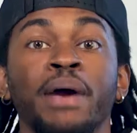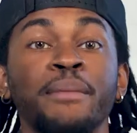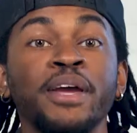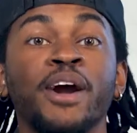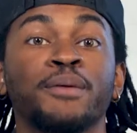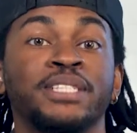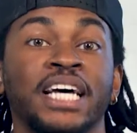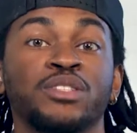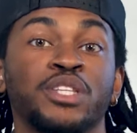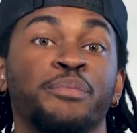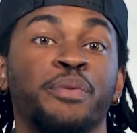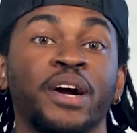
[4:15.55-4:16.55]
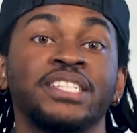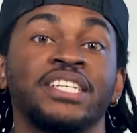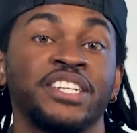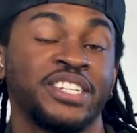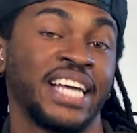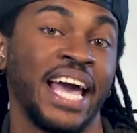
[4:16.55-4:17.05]
maybe you're obsessed with the
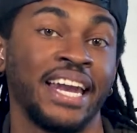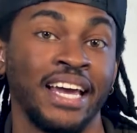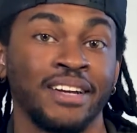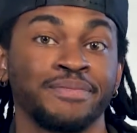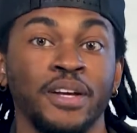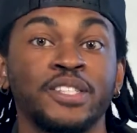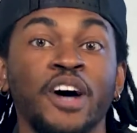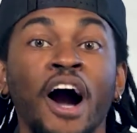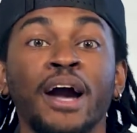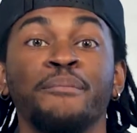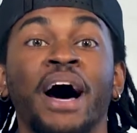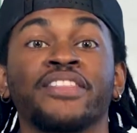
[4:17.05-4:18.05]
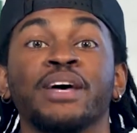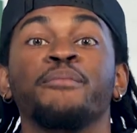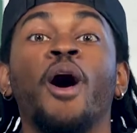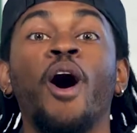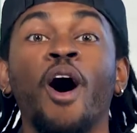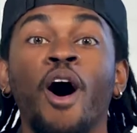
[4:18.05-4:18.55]
person you're dating. You talk about
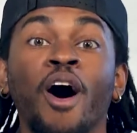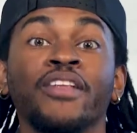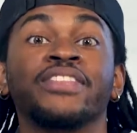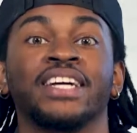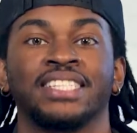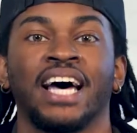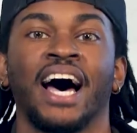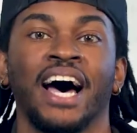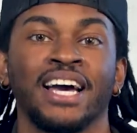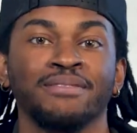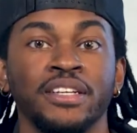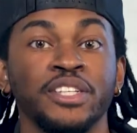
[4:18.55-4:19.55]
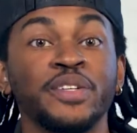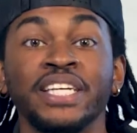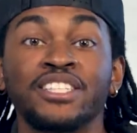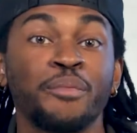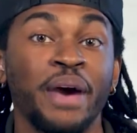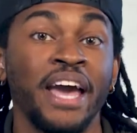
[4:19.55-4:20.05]
them all the time. You
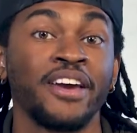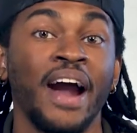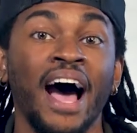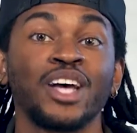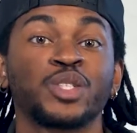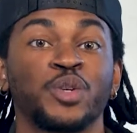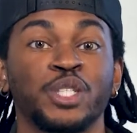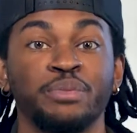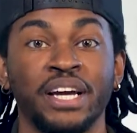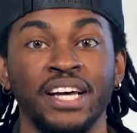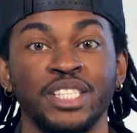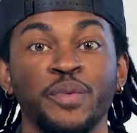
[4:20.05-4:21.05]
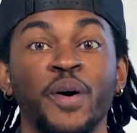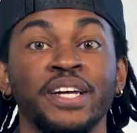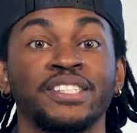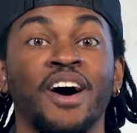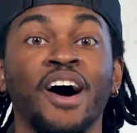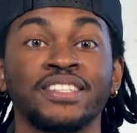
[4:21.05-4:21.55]
disobey your house rules because you want
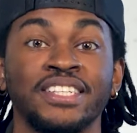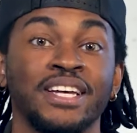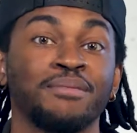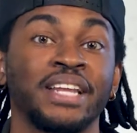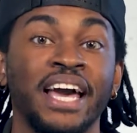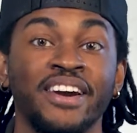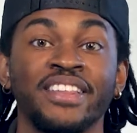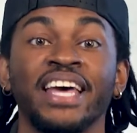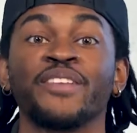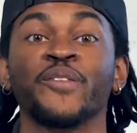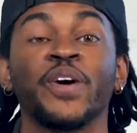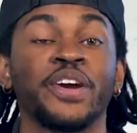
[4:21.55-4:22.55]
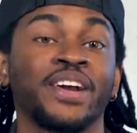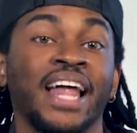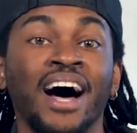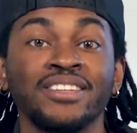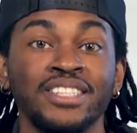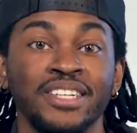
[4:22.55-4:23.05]
to talk to them later than what you're
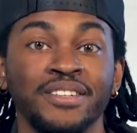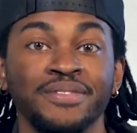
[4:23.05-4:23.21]
allowed to.